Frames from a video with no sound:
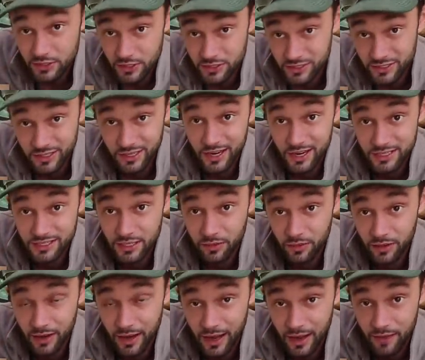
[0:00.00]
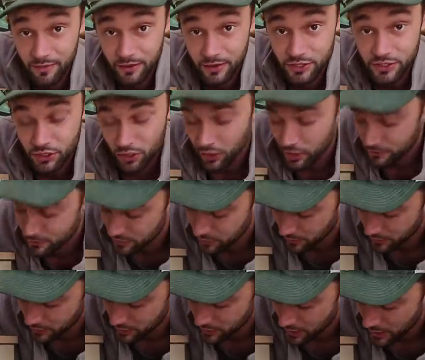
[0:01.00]
just in case they want to have a shut-off
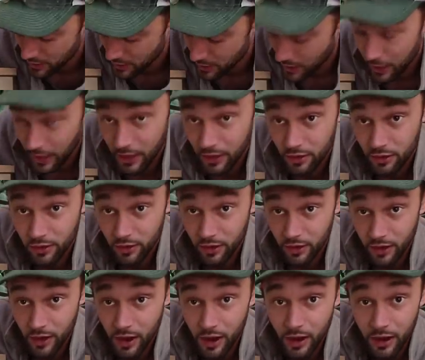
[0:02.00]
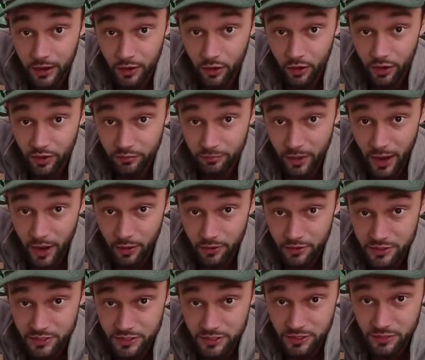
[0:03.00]
switch, and our on and off
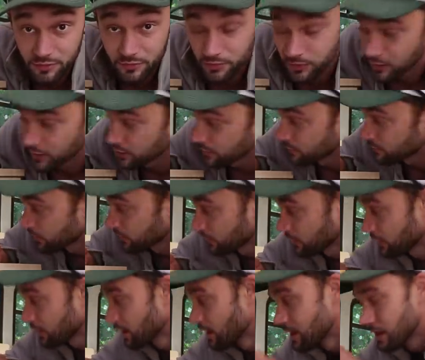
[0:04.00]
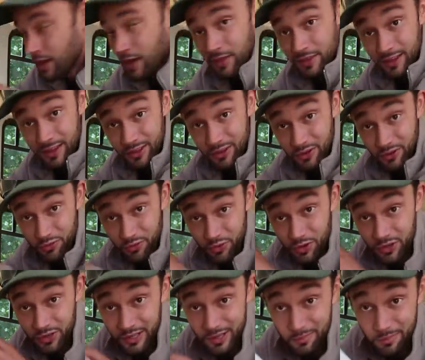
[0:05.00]
power system for the inverter. The other
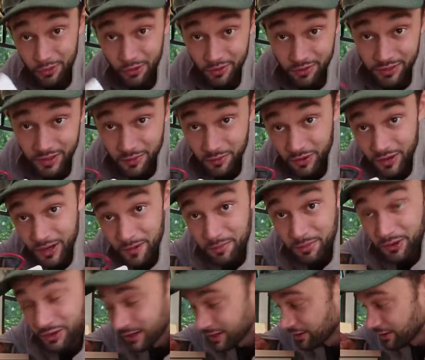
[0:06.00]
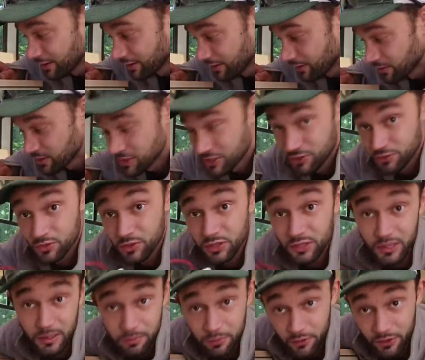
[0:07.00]
really important thing we're going to put here, which is
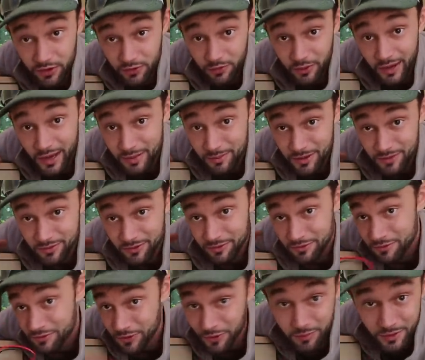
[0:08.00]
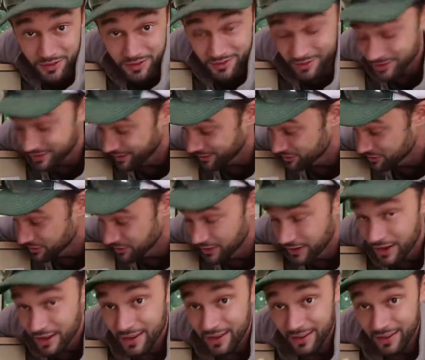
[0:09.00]
really the point of why I'm even filming this section,